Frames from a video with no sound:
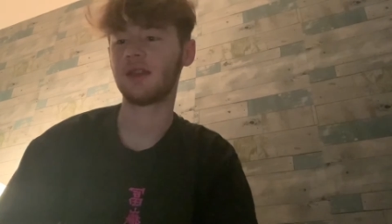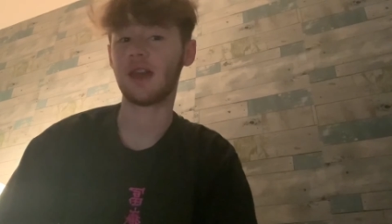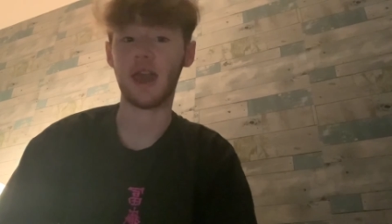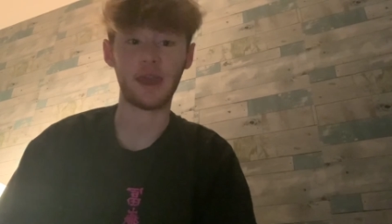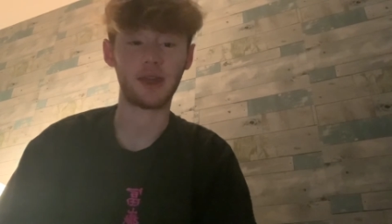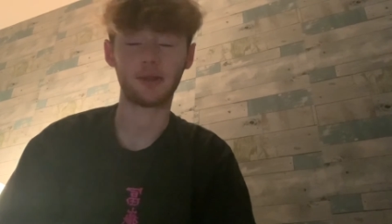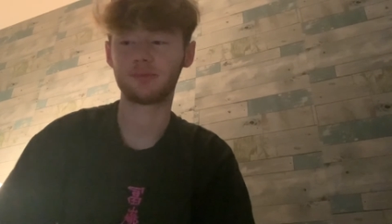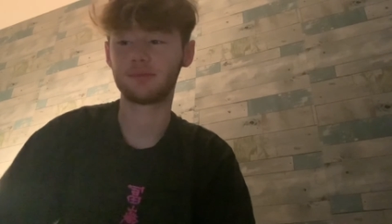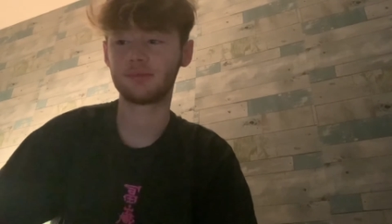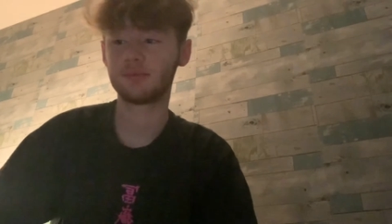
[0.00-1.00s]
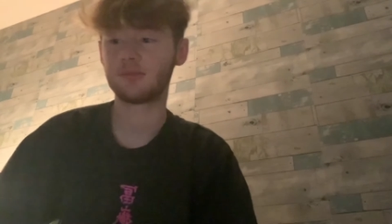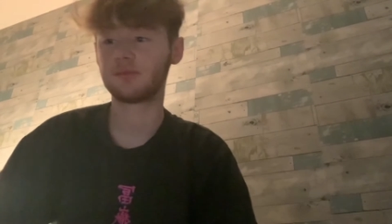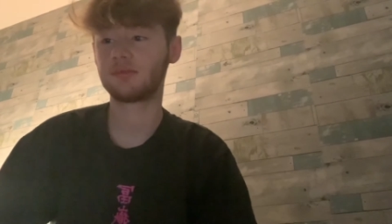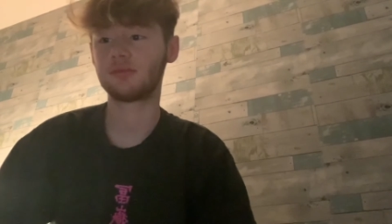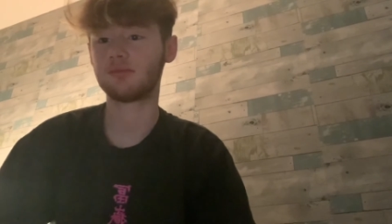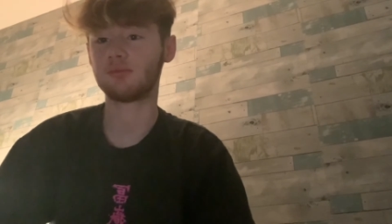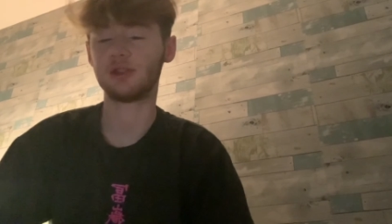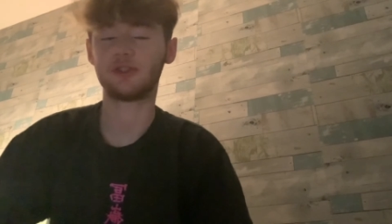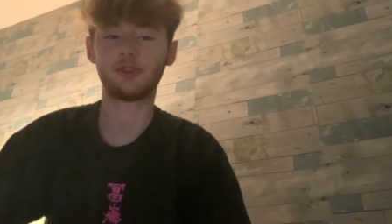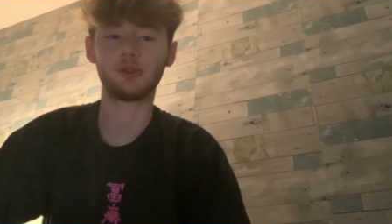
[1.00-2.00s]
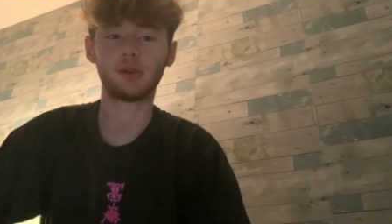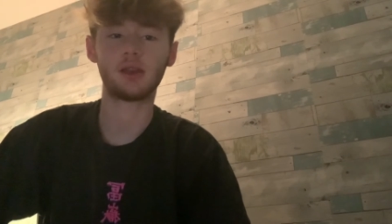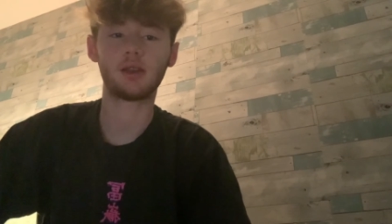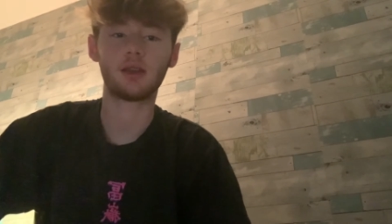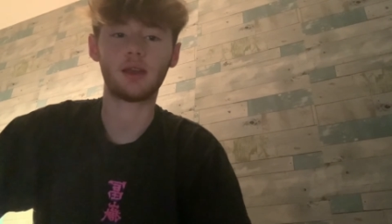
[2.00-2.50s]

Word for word: hey, listen to it.